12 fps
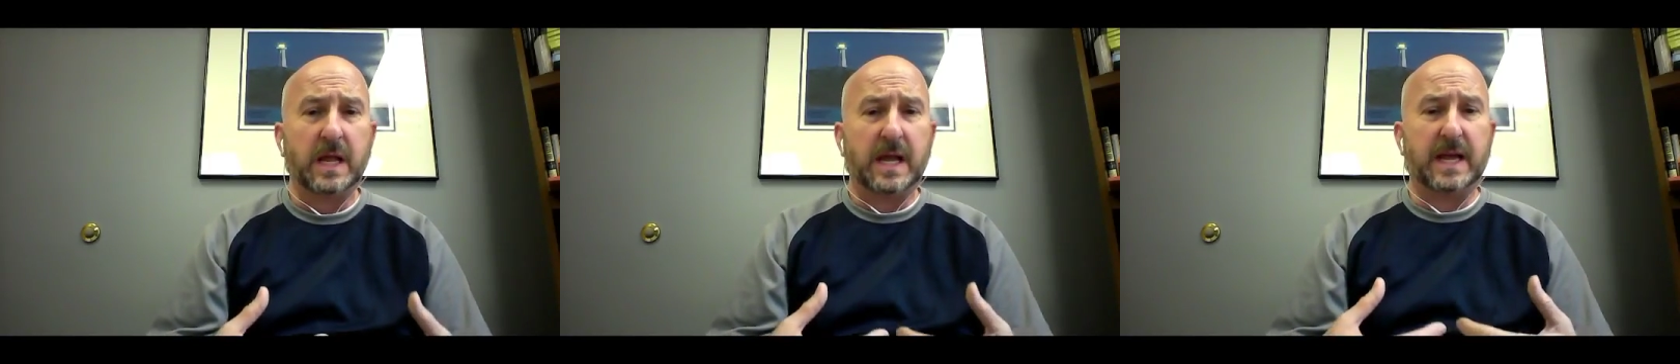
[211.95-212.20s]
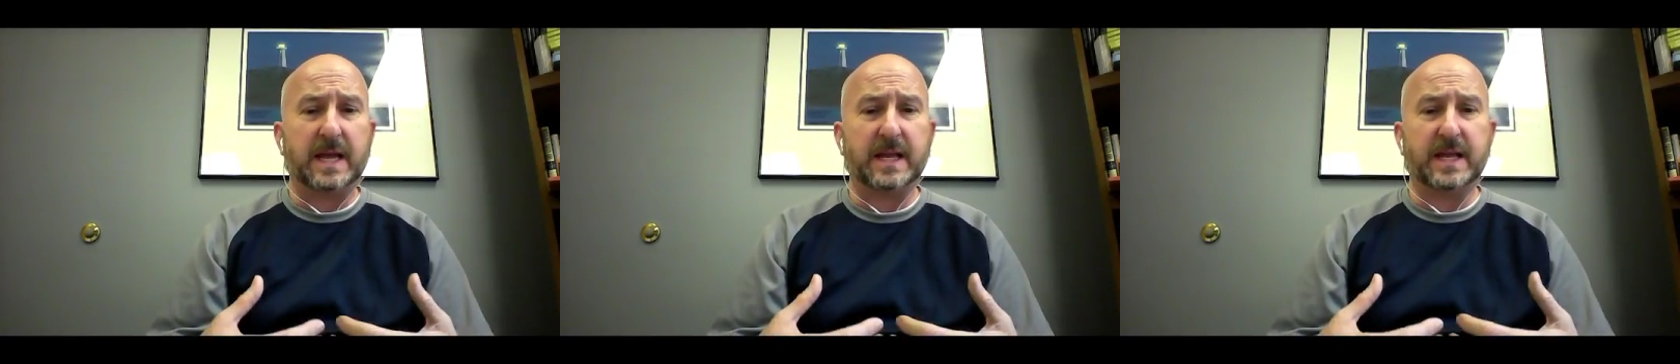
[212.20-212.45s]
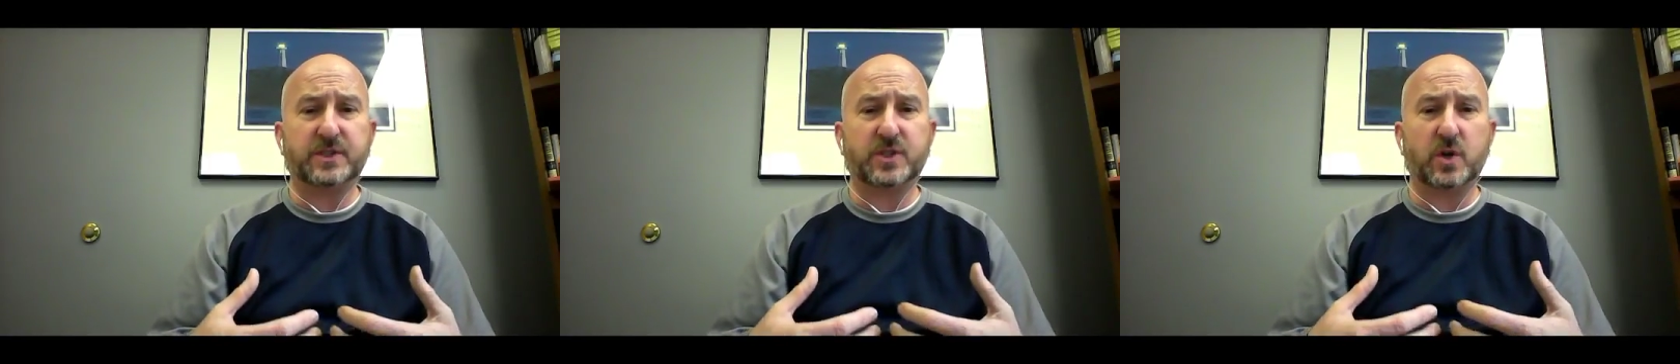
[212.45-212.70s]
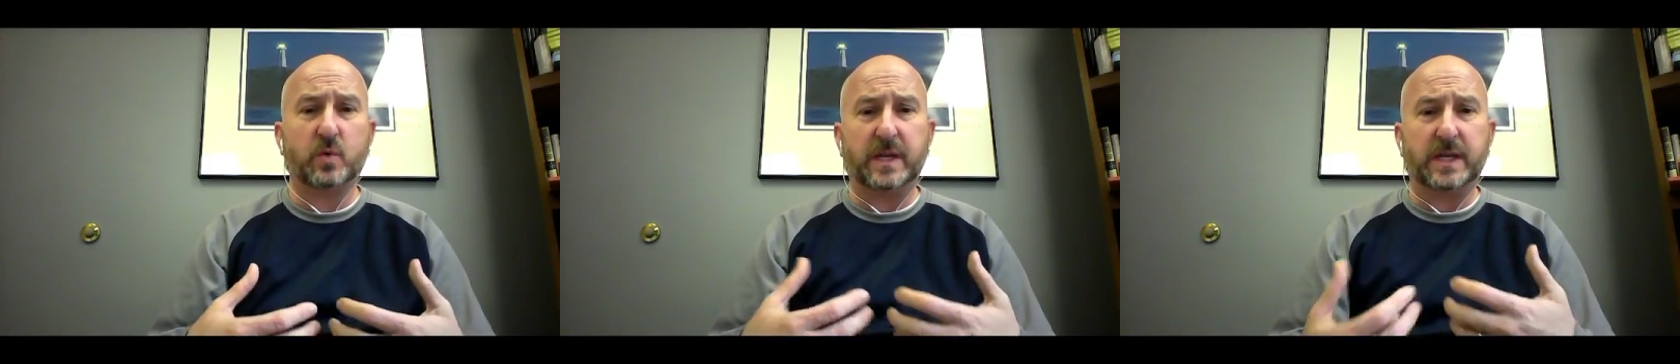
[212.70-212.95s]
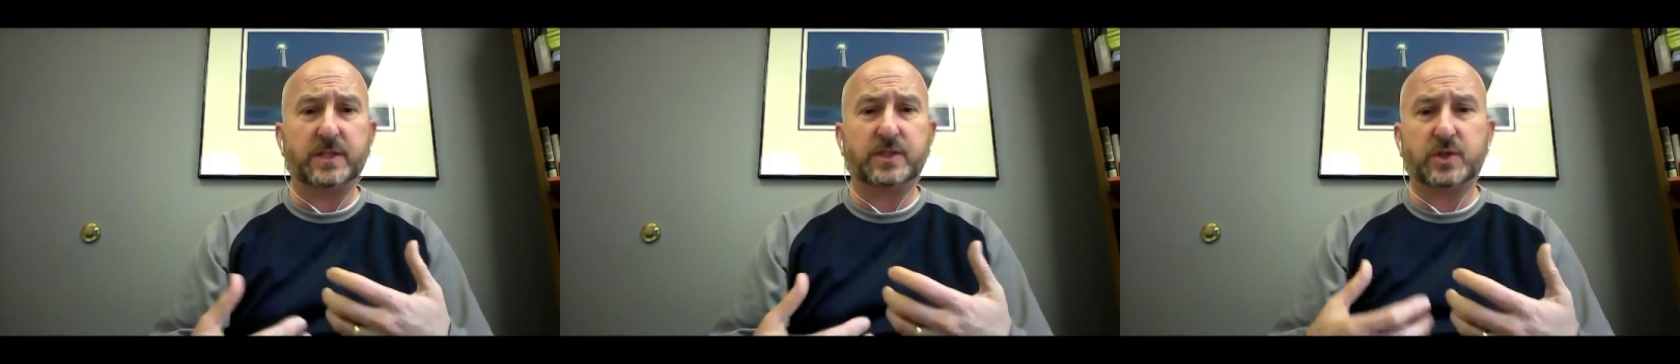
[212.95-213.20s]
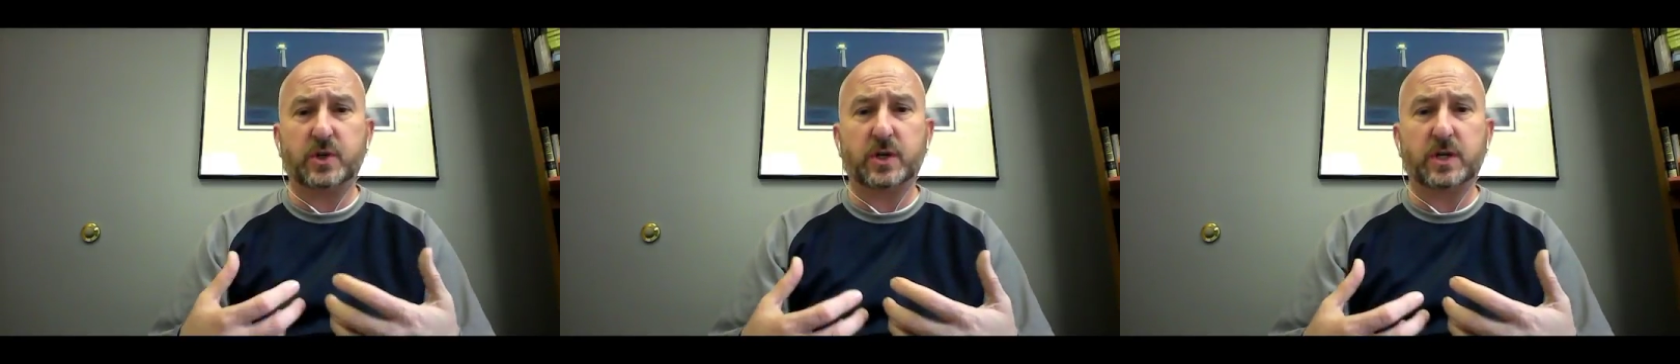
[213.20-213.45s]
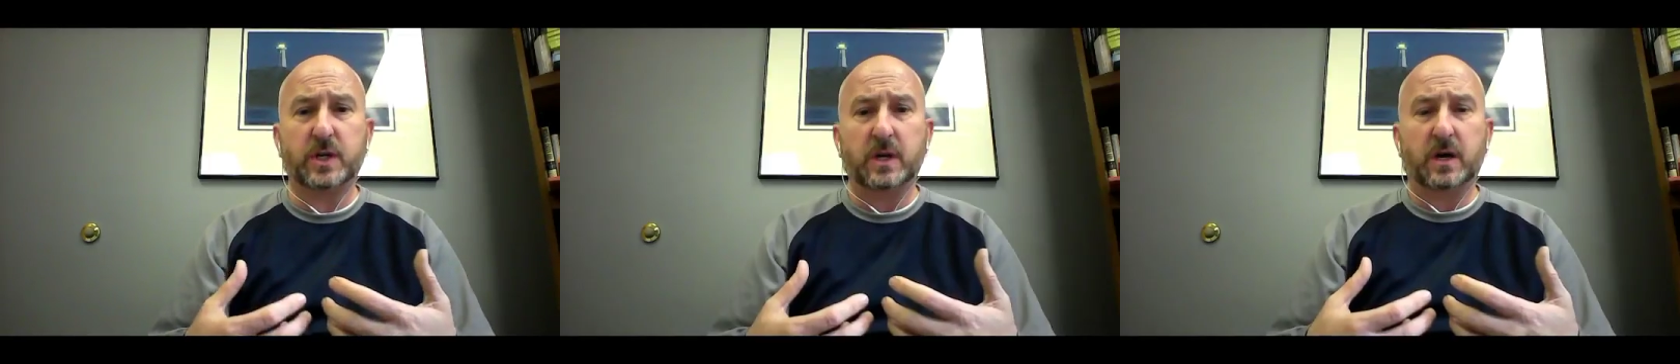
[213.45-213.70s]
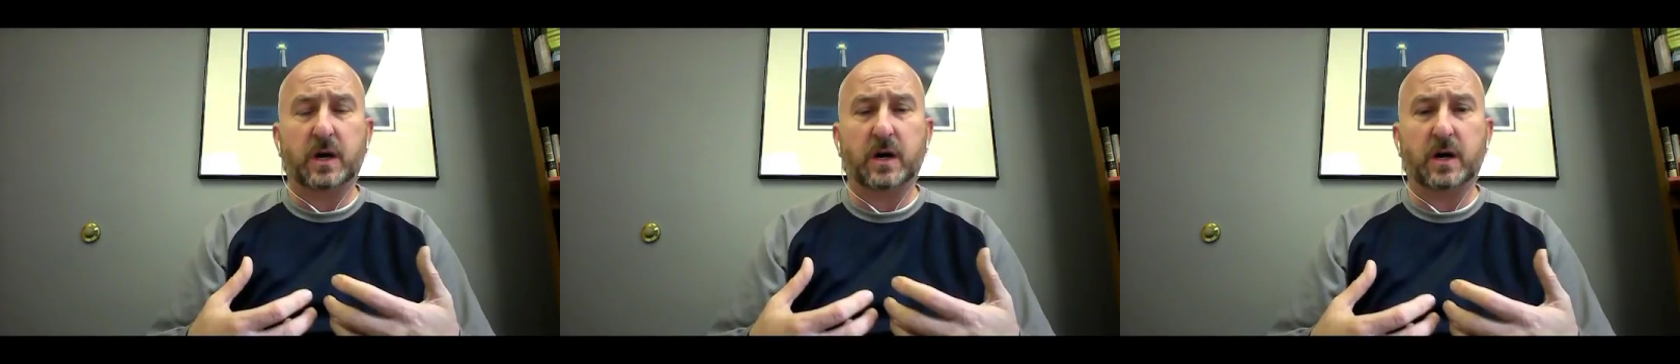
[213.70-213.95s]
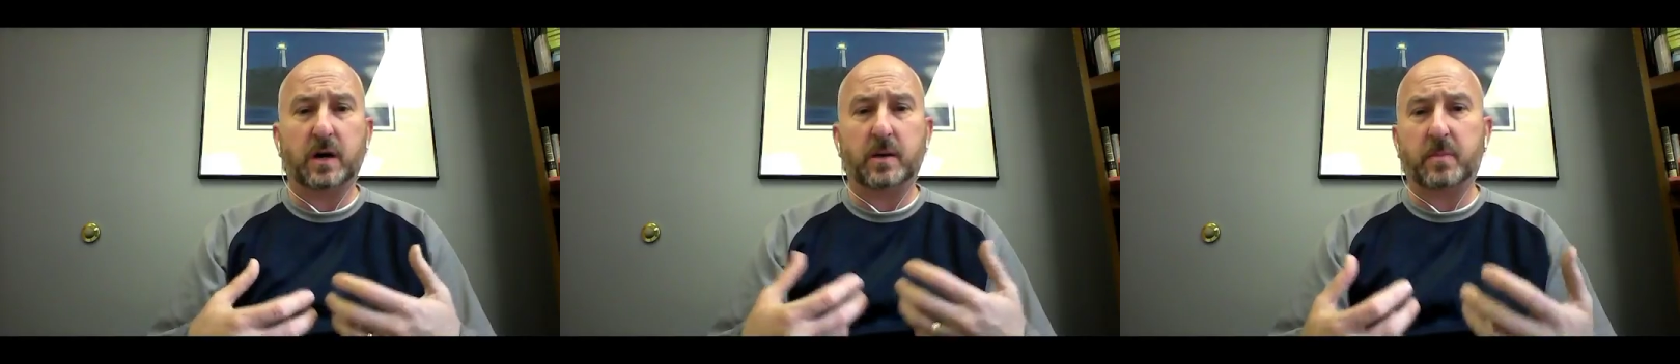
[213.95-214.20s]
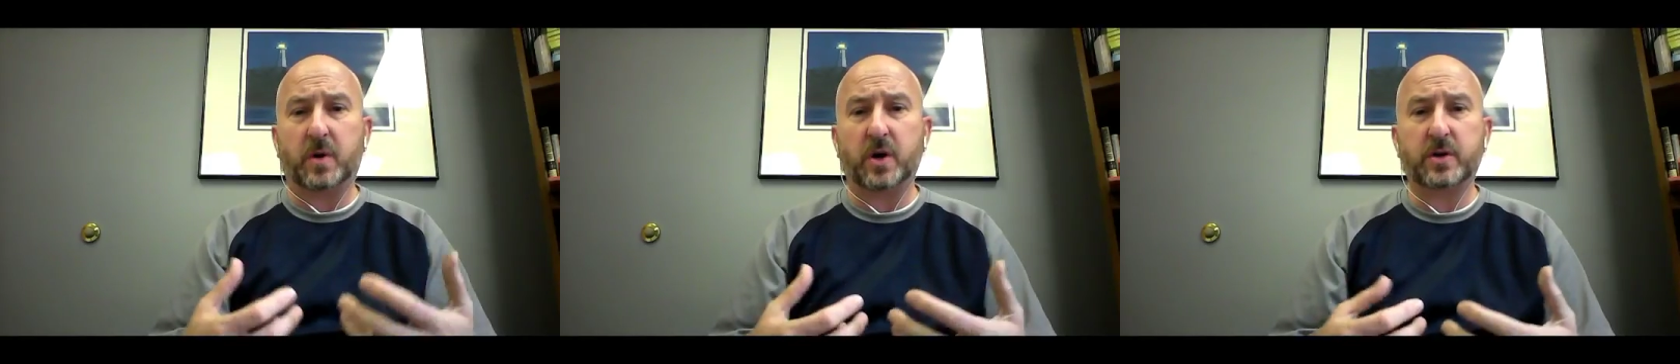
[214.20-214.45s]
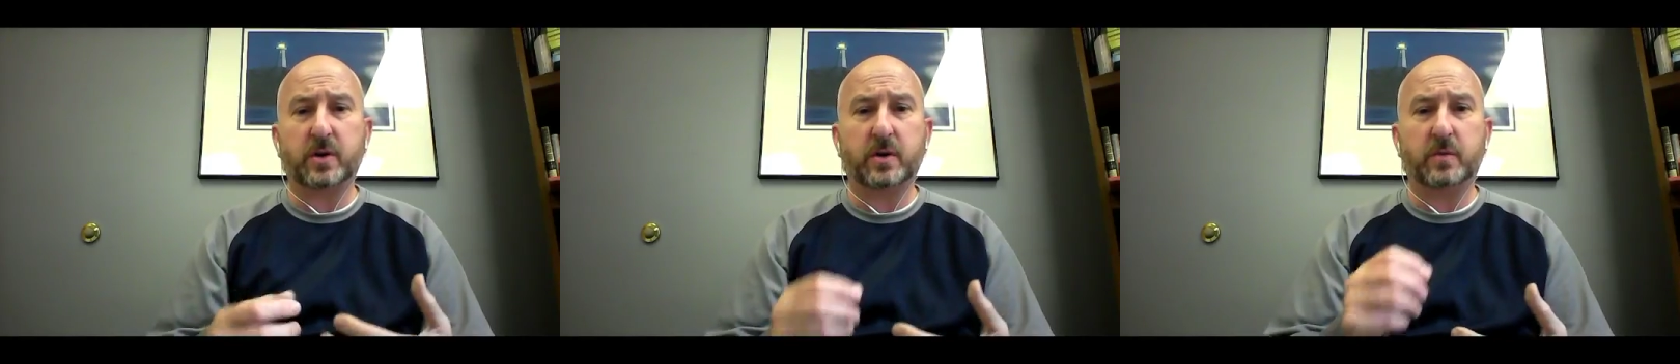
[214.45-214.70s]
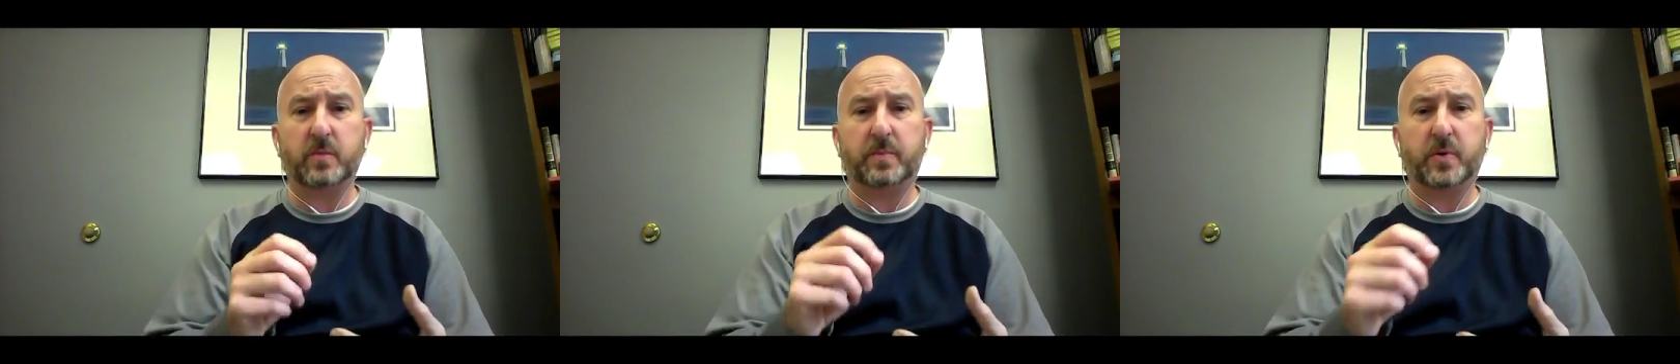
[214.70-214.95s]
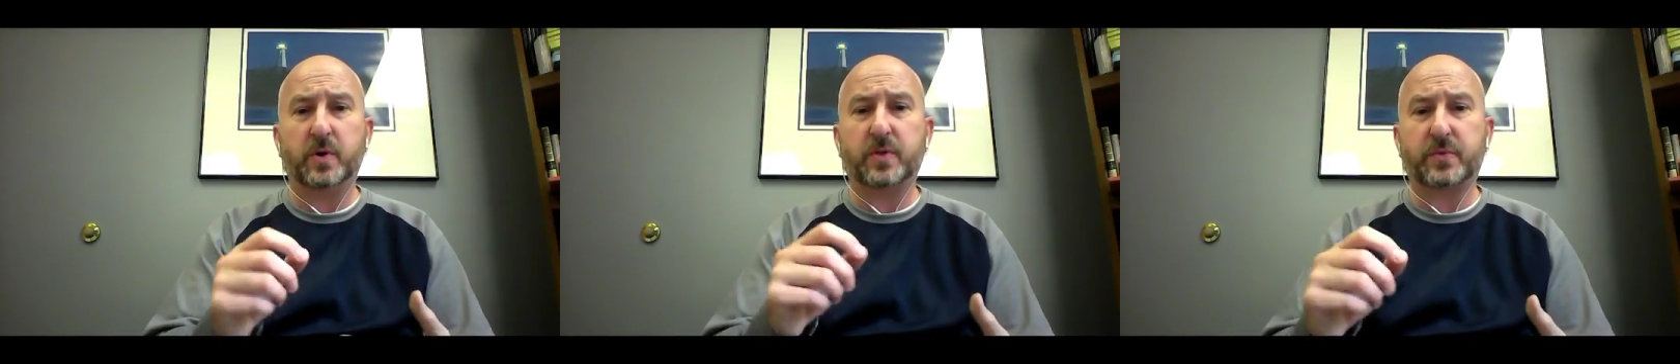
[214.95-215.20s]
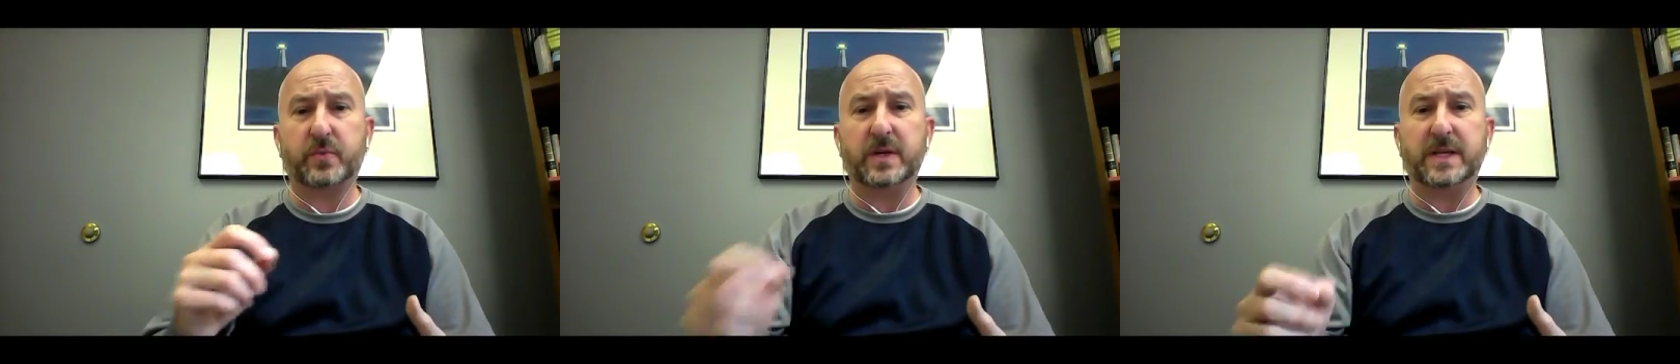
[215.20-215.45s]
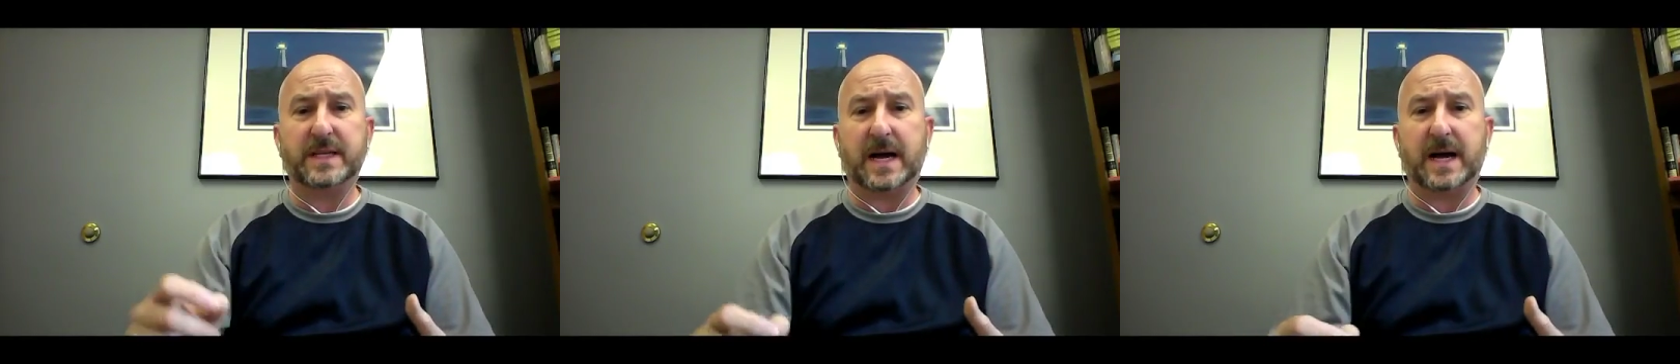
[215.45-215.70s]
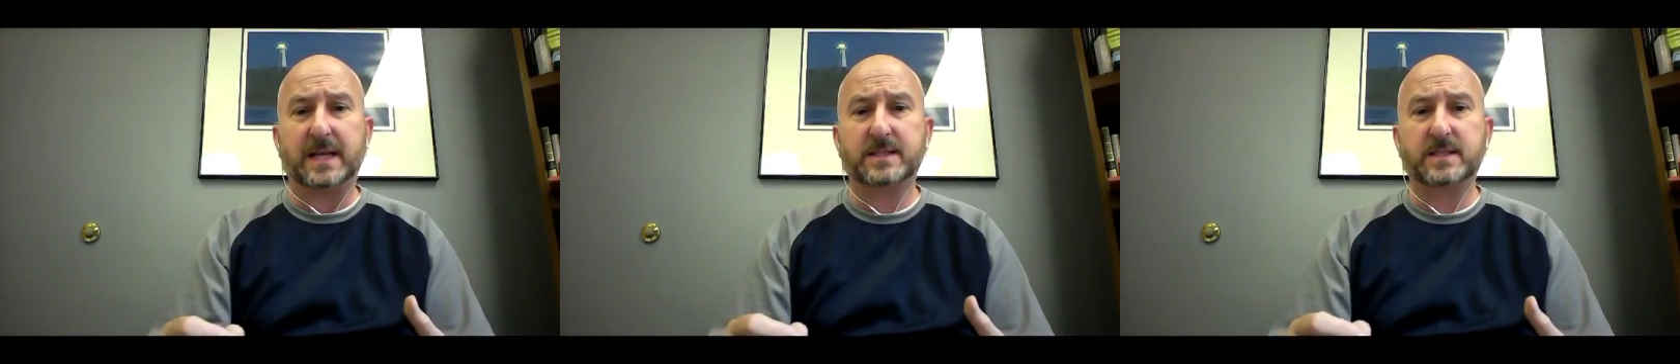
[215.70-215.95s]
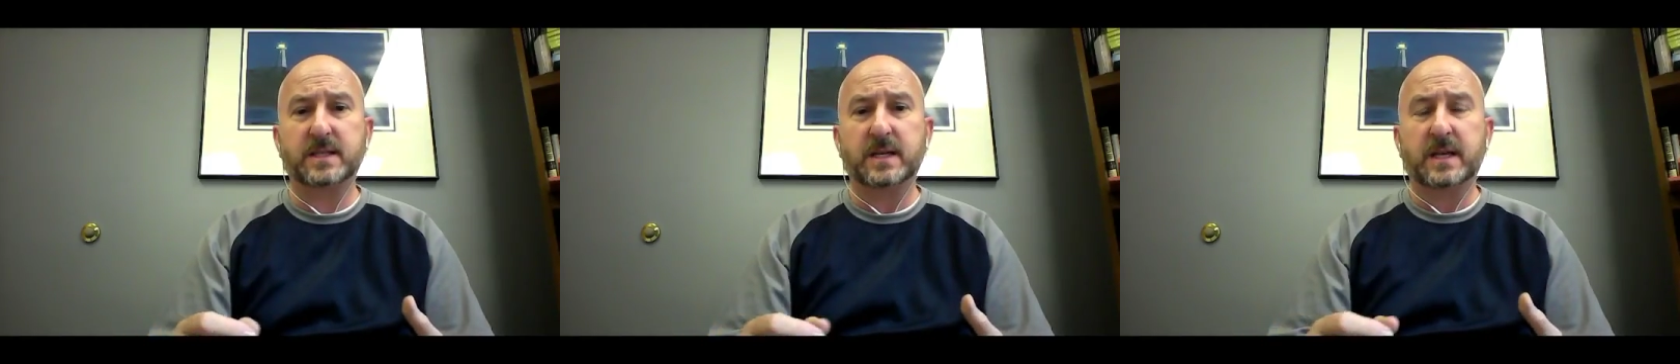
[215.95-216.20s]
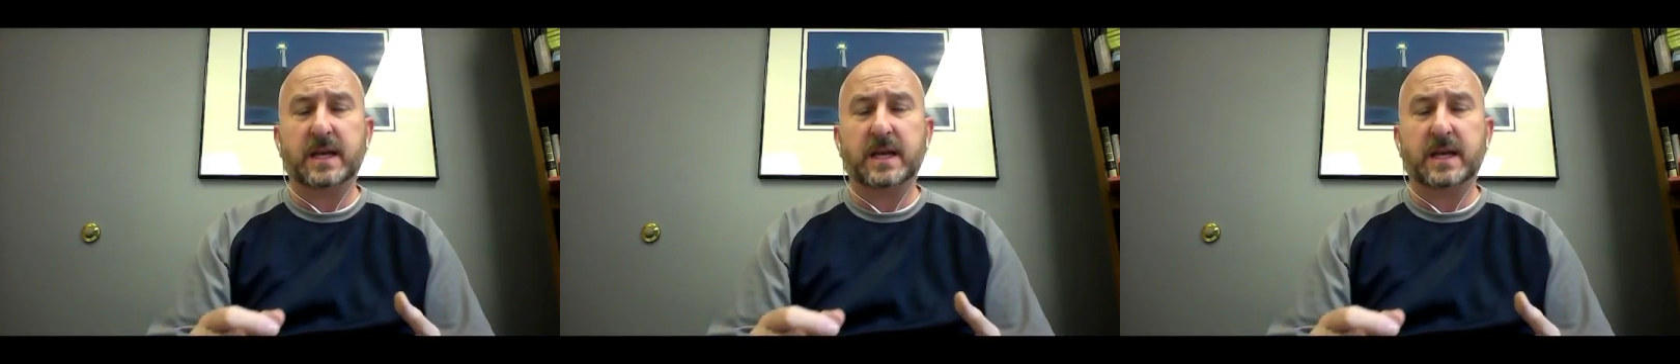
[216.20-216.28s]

And so we each took a marker and we put 3 dots,